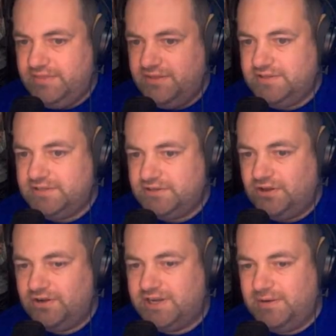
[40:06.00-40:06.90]
And this is
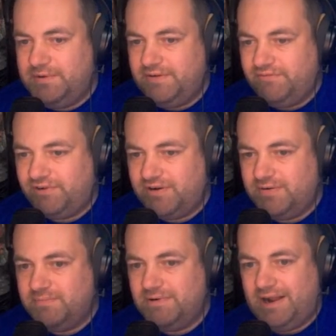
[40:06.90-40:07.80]
all coming
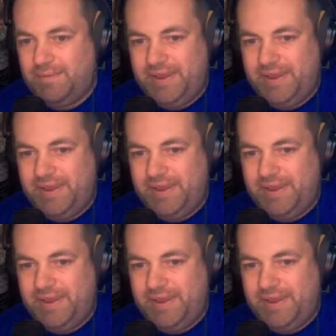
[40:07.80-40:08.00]
from a